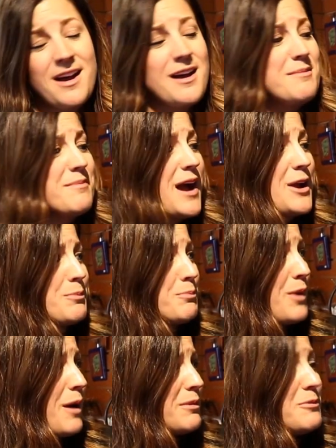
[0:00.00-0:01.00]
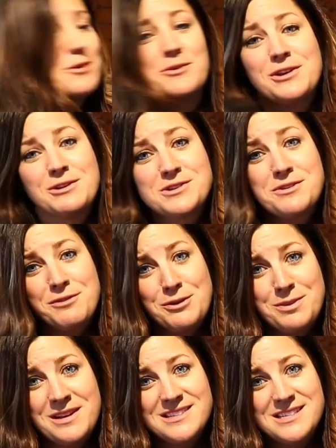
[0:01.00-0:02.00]
I probably will only use a few
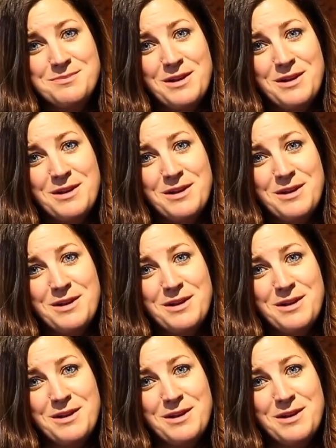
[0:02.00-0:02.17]
pieces,